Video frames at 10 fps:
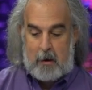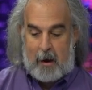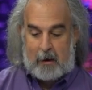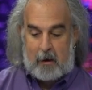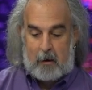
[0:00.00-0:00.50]

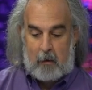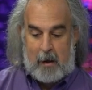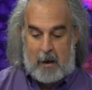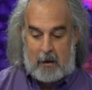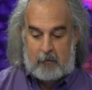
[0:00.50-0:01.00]
I can go
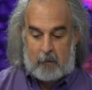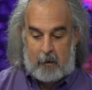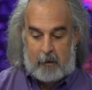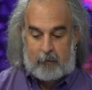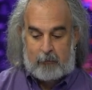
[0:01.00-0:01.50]
in,
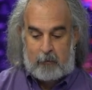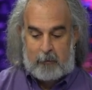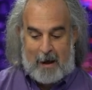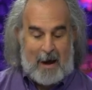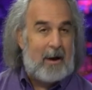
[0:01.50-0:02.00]
drilling through
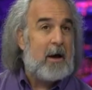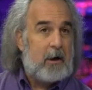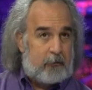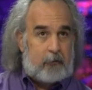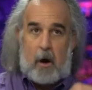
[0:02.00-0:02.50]
that
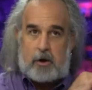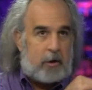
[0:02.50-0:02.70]
structure,